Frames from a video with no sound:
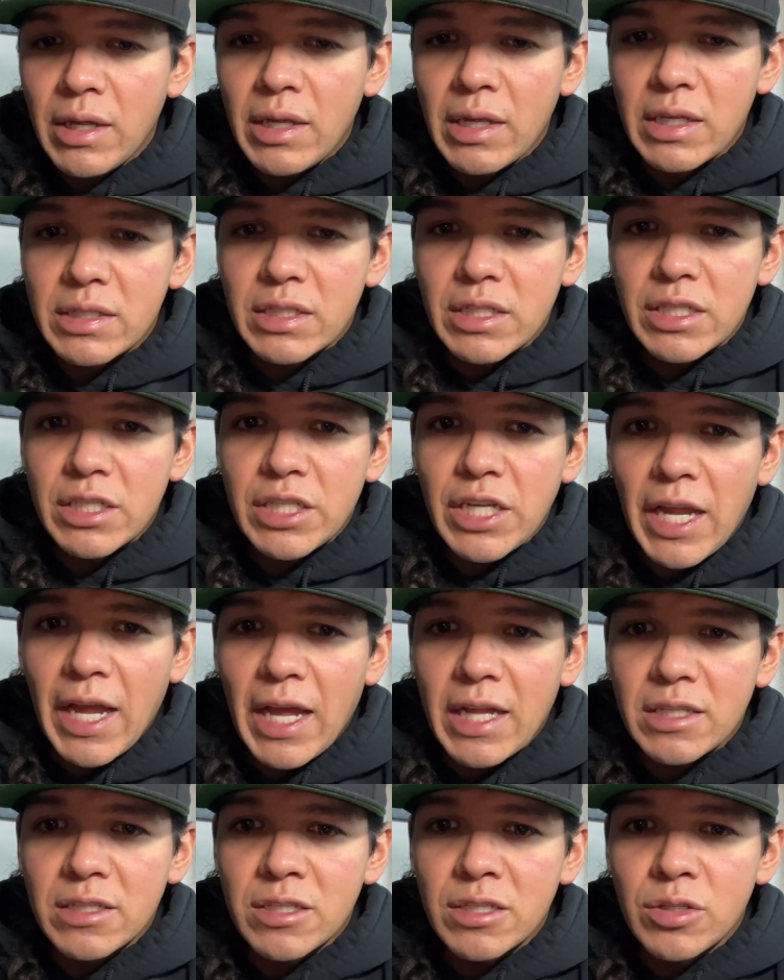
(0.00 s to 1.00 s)
is a
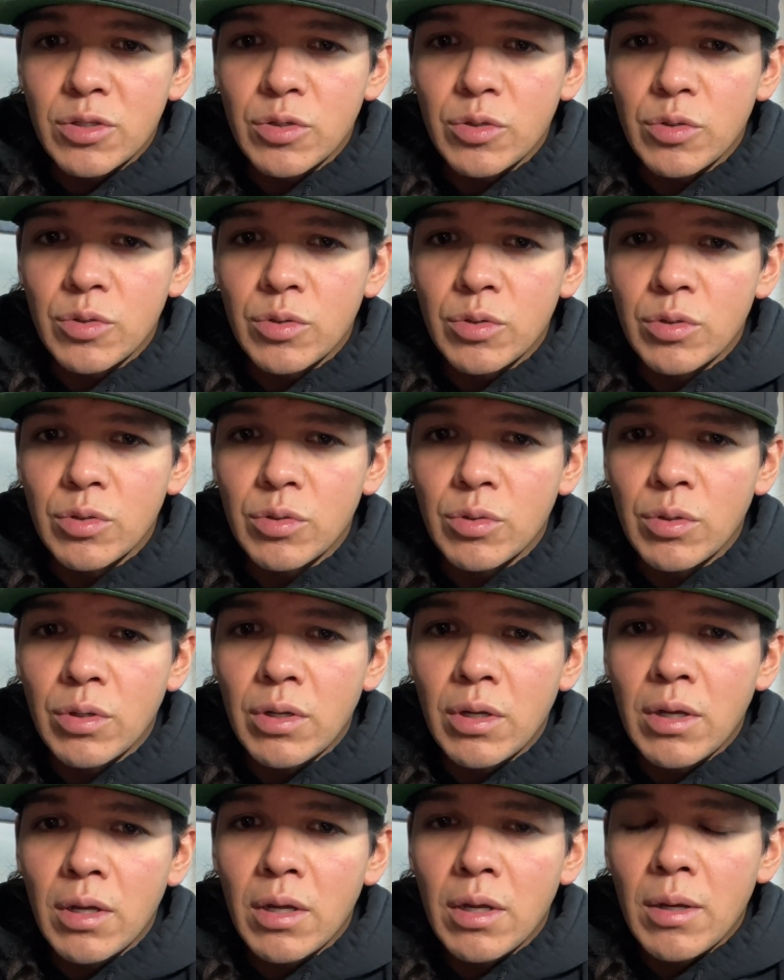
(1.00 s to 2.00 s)
chance to
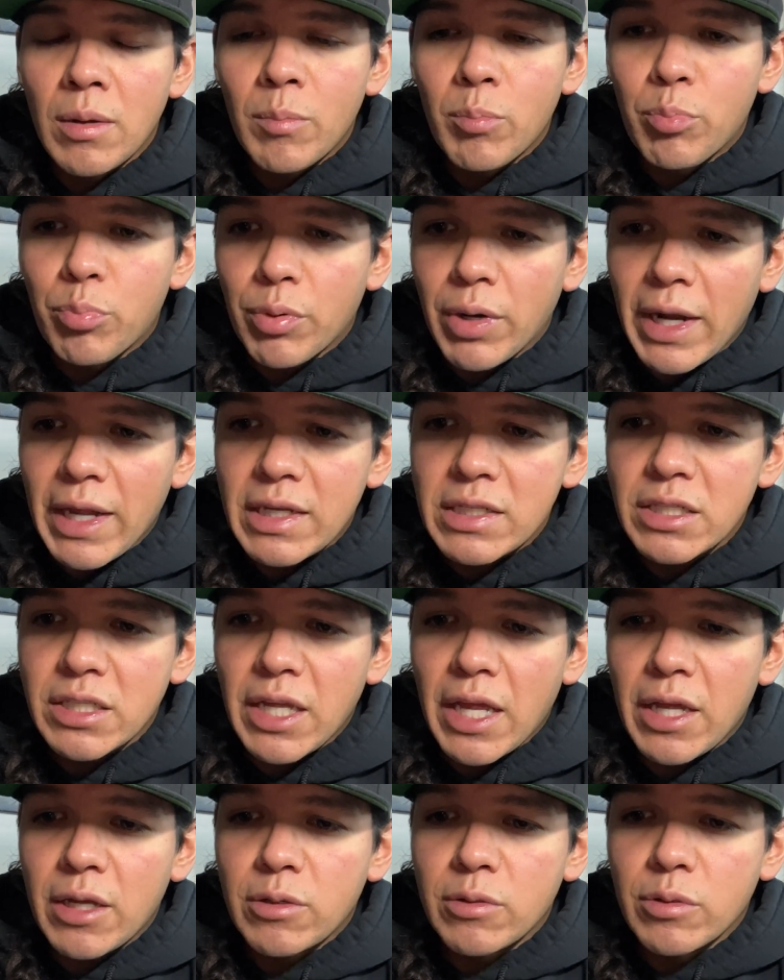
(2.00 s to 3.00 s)
break
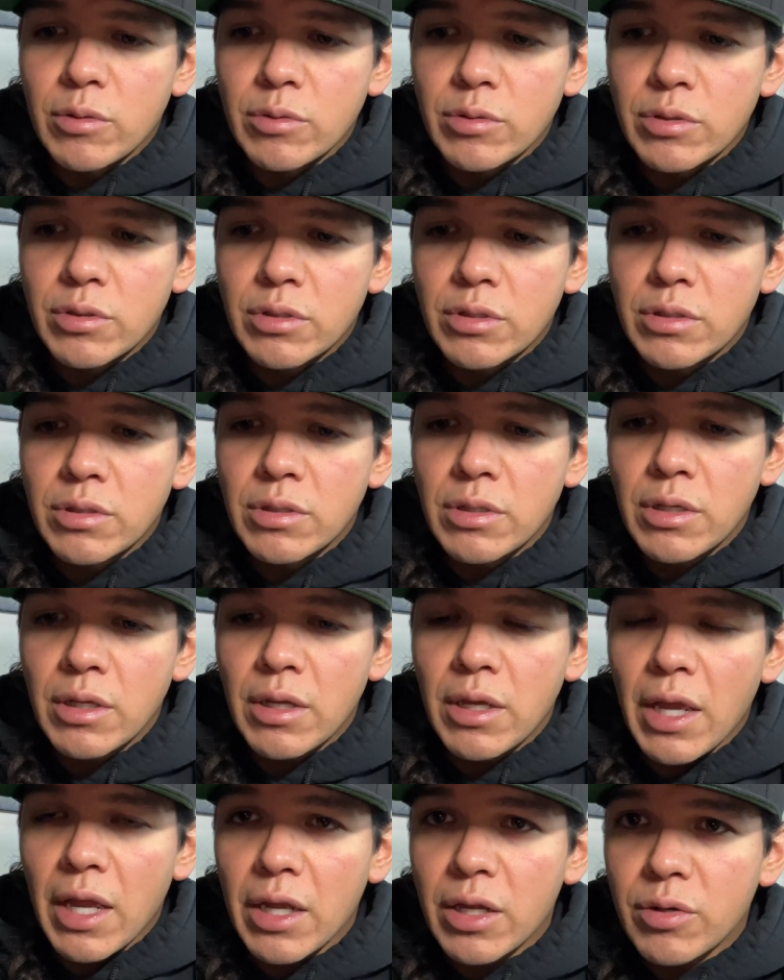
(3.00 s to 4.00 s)
cycles
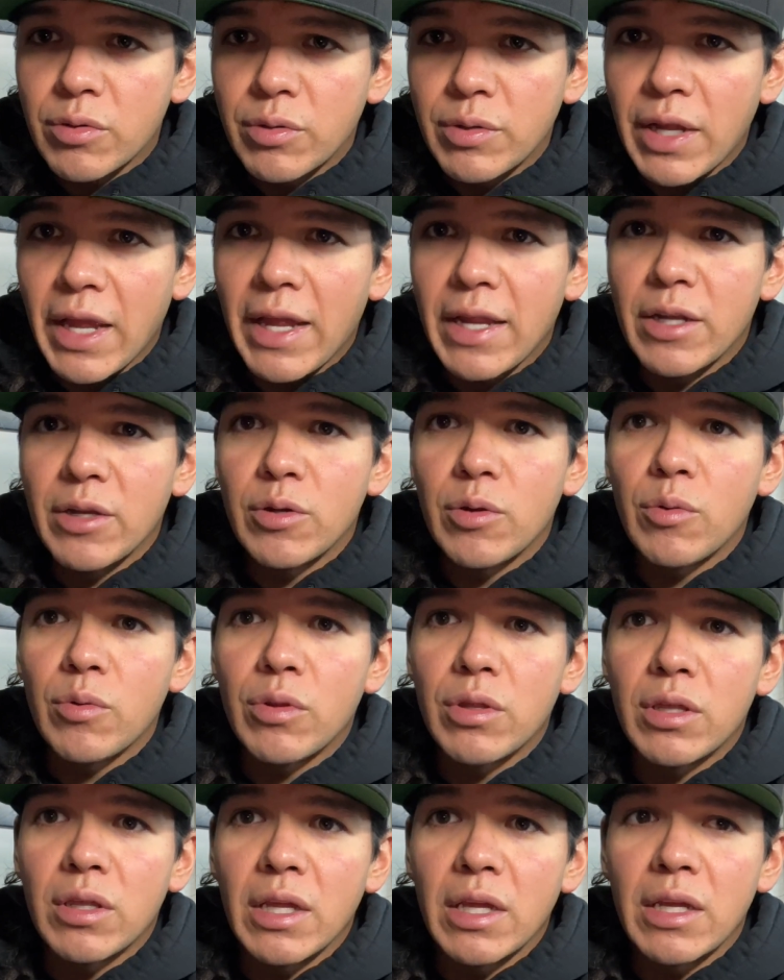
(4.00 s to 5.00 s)
and create new
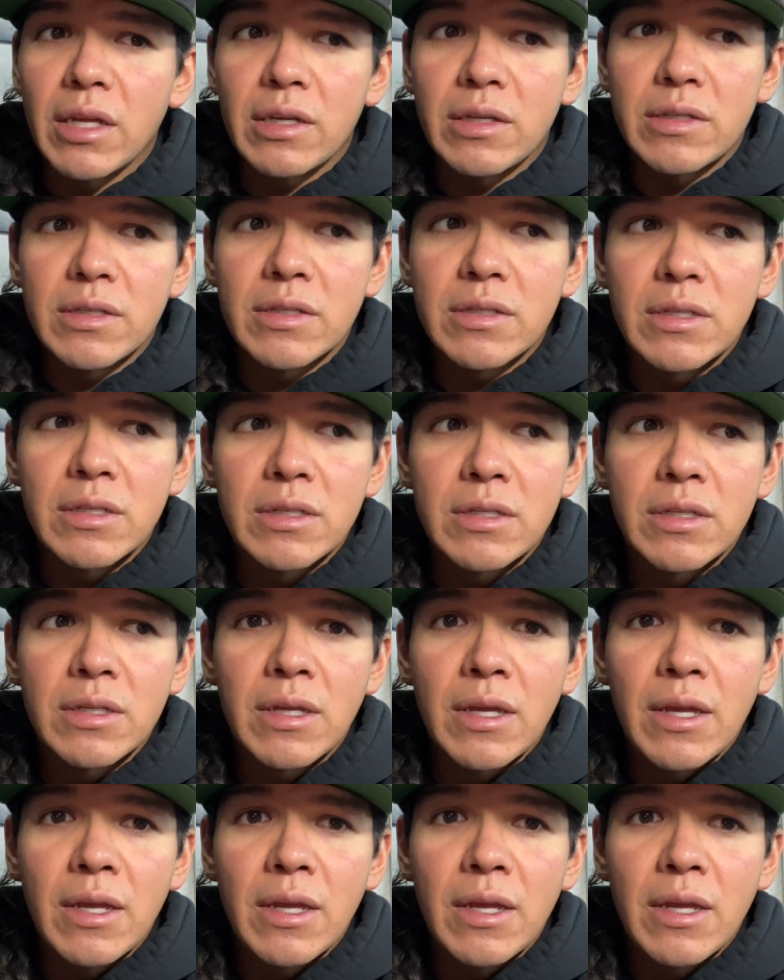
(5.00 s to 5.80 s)
things.